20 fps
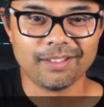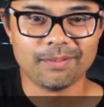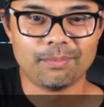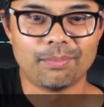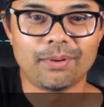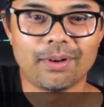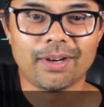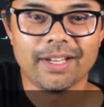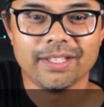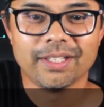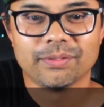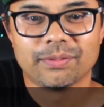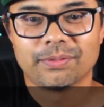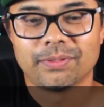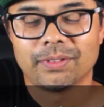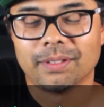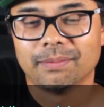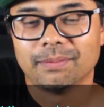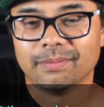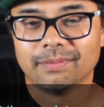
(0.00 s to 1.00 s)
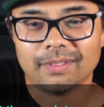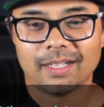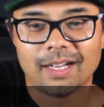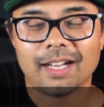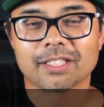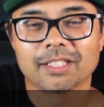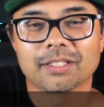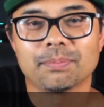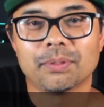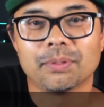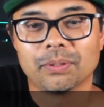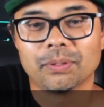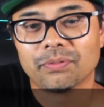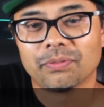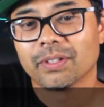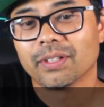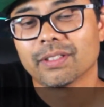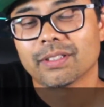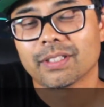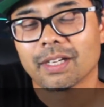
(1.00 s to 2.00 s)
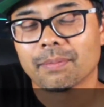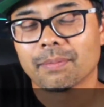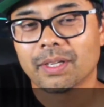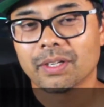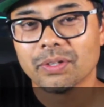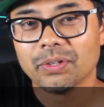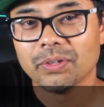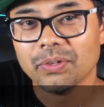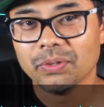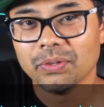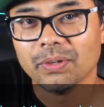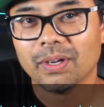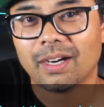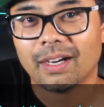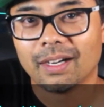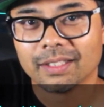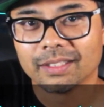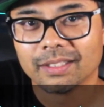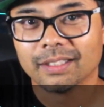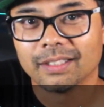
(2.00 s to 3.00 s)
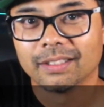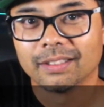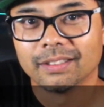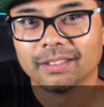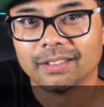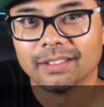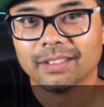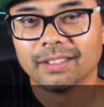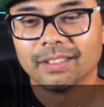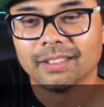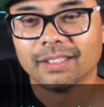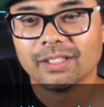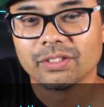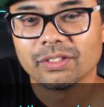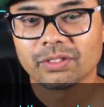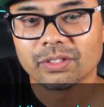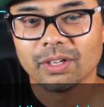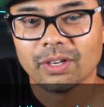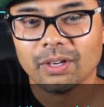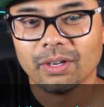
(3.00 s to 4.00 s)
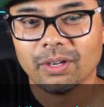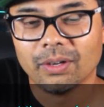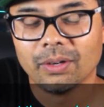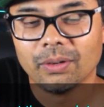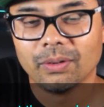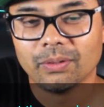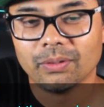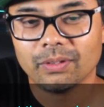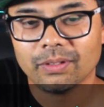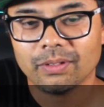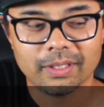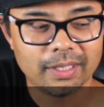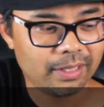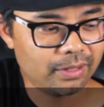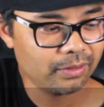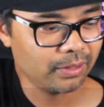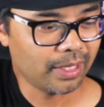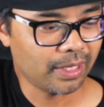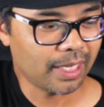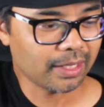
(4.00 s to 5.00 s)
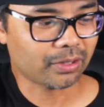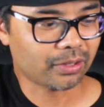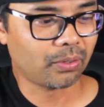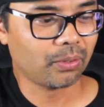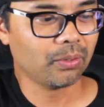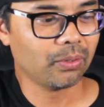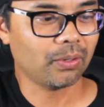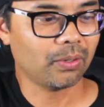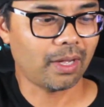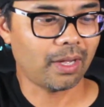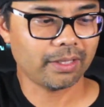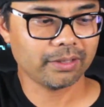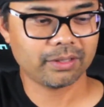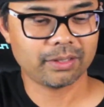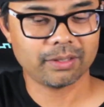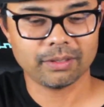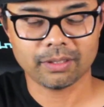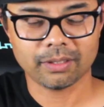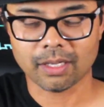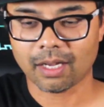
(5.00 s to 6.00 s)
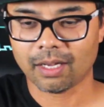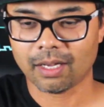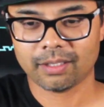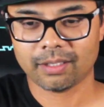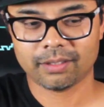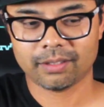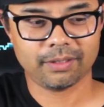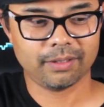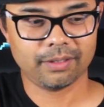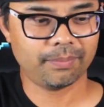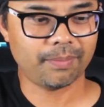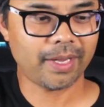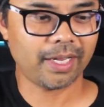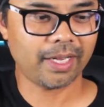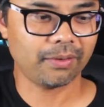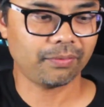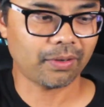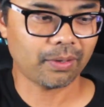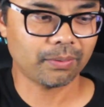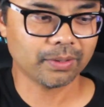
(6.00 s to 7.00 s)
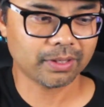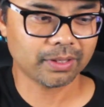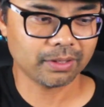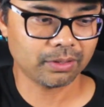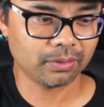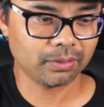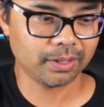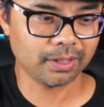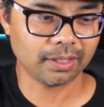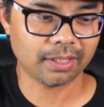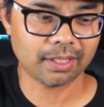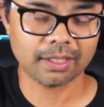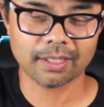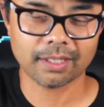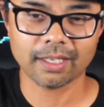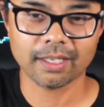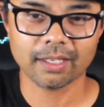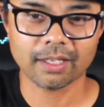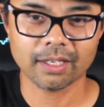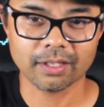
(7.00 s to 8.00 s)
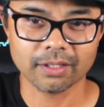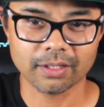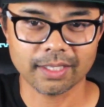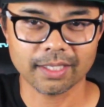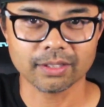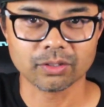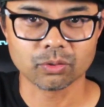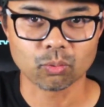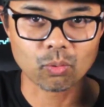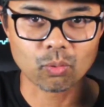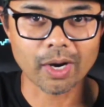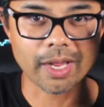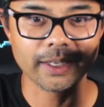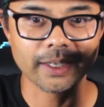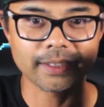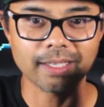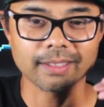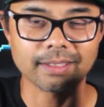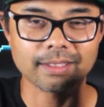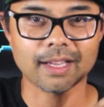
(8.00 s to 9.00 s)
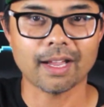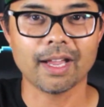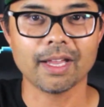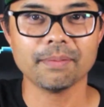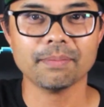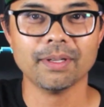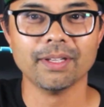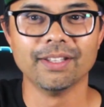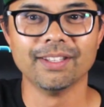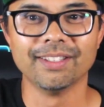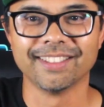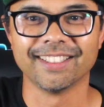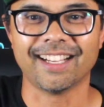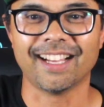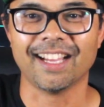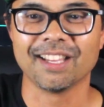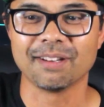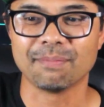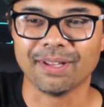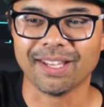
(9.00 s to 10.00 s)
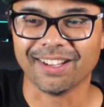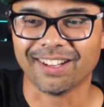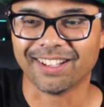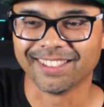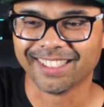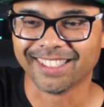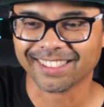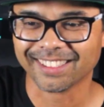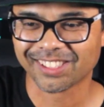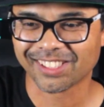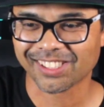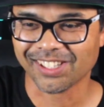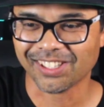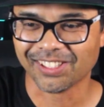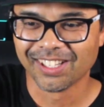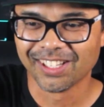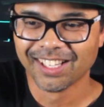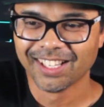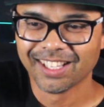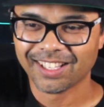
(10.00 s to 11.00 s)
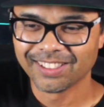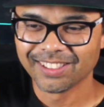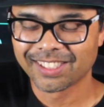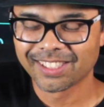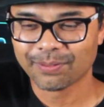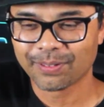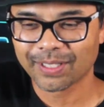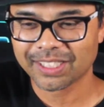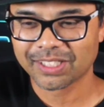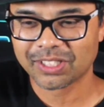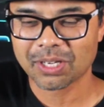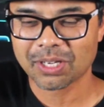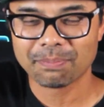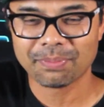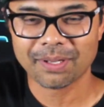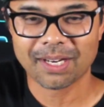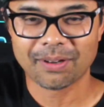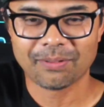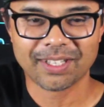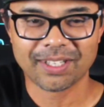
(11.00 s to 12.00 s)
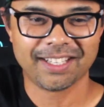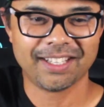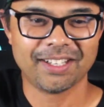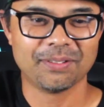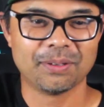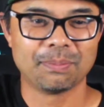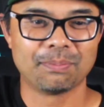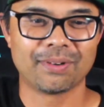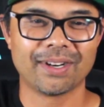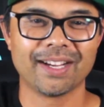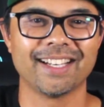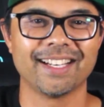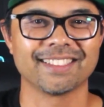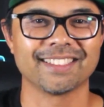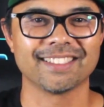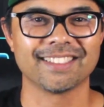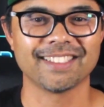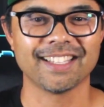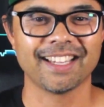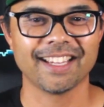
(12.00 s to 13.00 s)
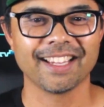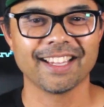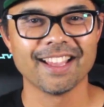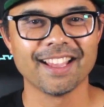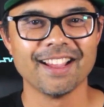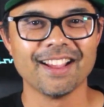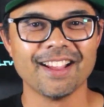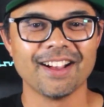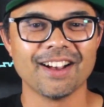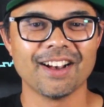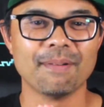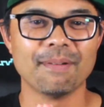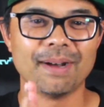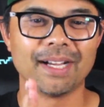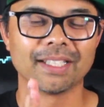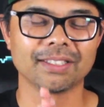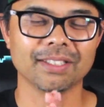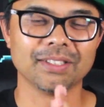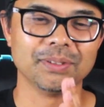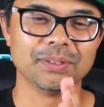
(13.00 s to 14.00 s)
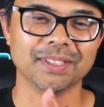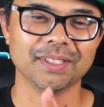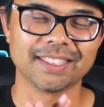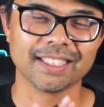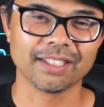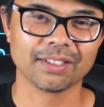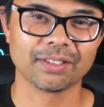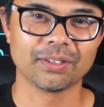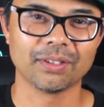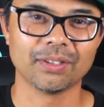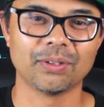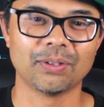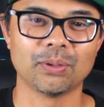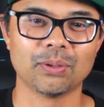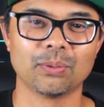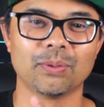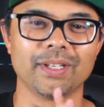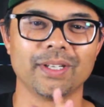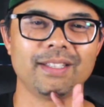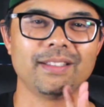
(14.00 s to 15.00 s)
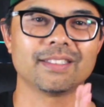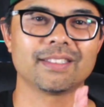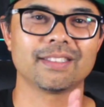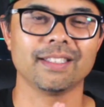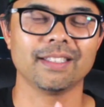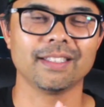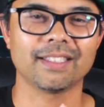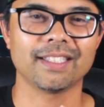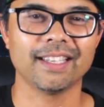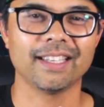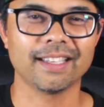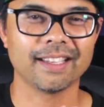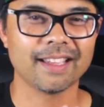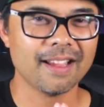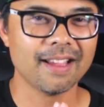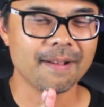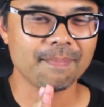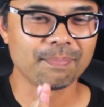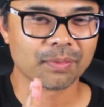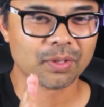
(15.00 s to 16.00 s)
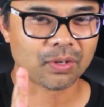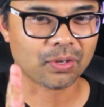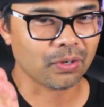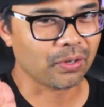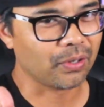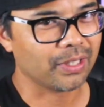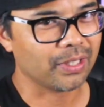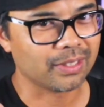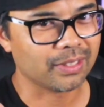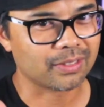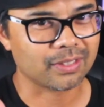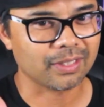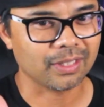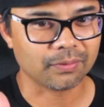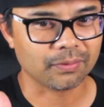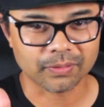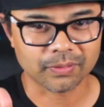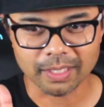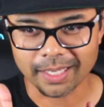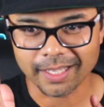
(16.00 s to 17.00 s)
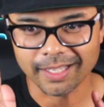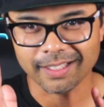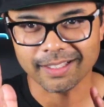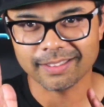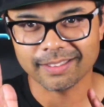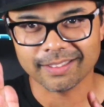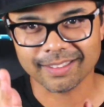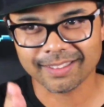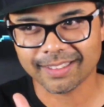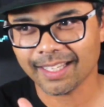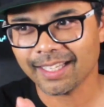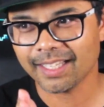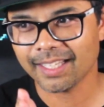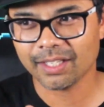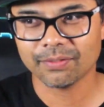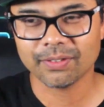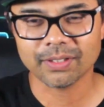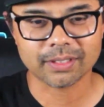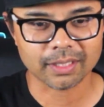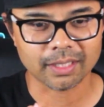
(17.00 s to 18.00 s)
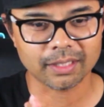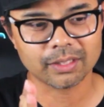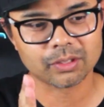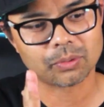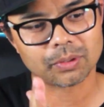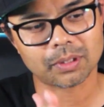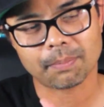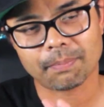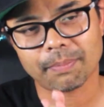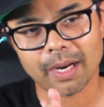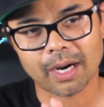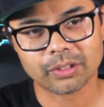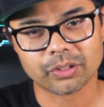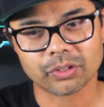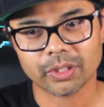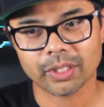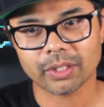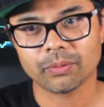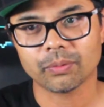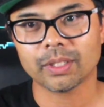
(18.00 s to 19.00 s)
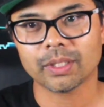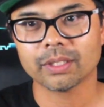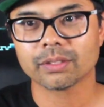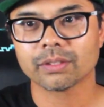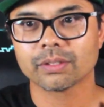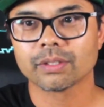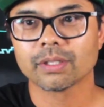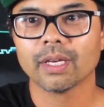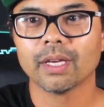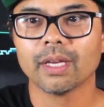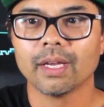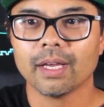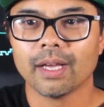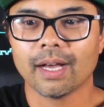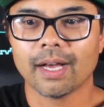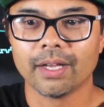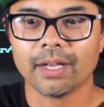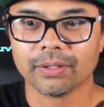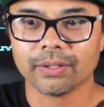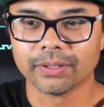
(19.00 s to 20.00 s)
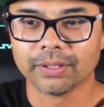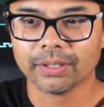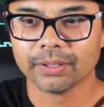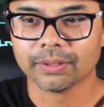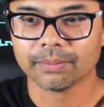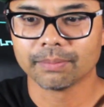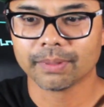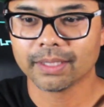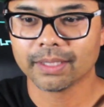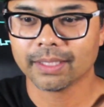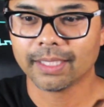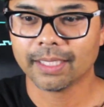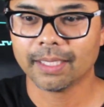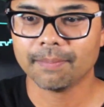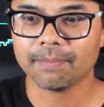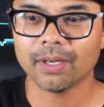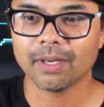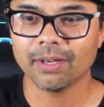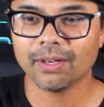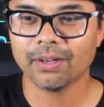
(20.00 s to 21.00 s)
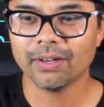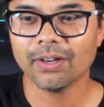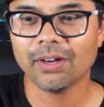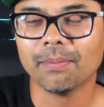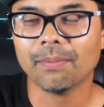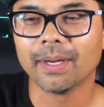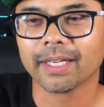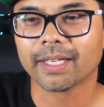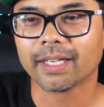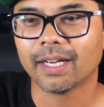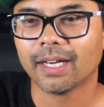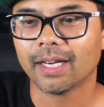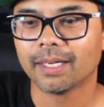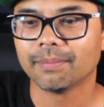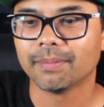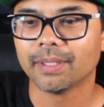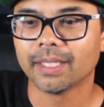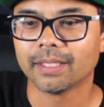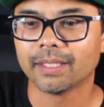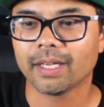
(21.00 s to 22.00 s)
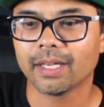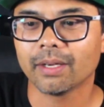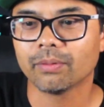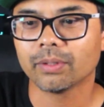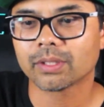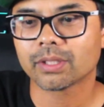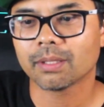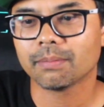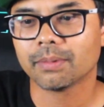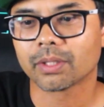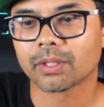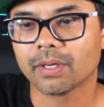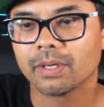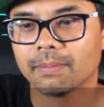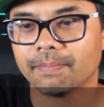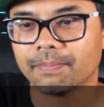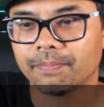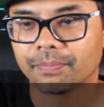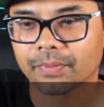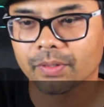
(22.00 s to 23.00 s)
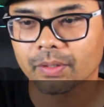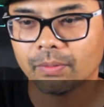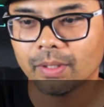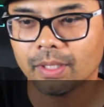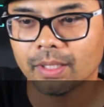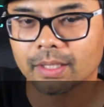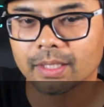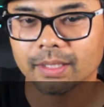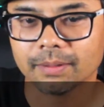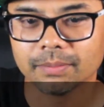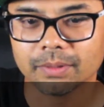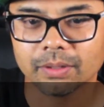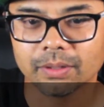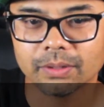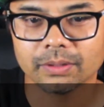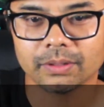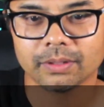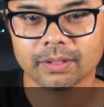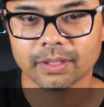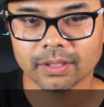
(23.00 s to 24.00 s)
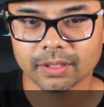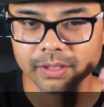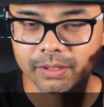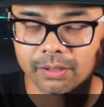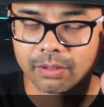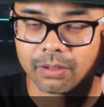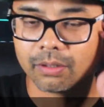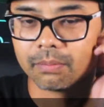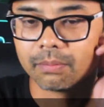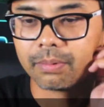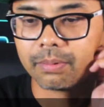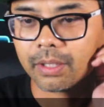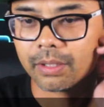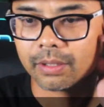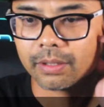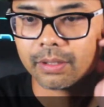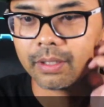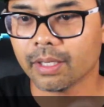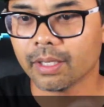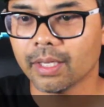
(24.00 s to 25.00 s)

Brian from Hasport, which we're going to talk about a new Honda. So, dude, that's cool. I should... Man, if I wasn't taking care of the kids right at that time, I'd be on that show. Let's see if I can jump in. I want to hear what Brian has to say about the new Integra or what he's thinking. Curious if did they even tell us what the powertrain was? I don't know, but oh my god, man. Hey, what's up, McRib? Welcome, dude. Good to see you, brother.